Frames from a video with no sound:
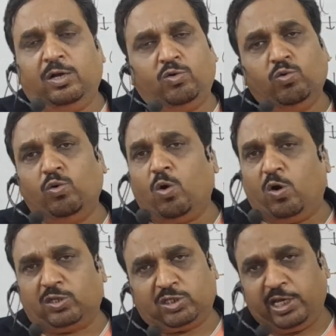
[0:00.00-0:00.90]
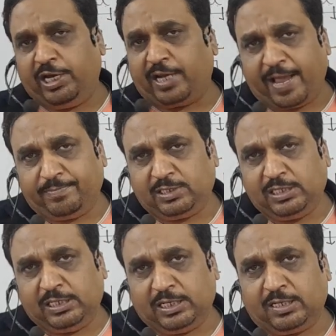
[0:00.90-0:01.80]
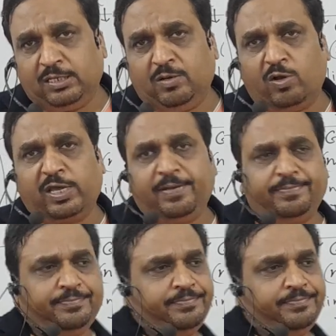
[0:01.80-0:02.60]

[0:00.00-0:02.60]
2 or 3 times here. Okay.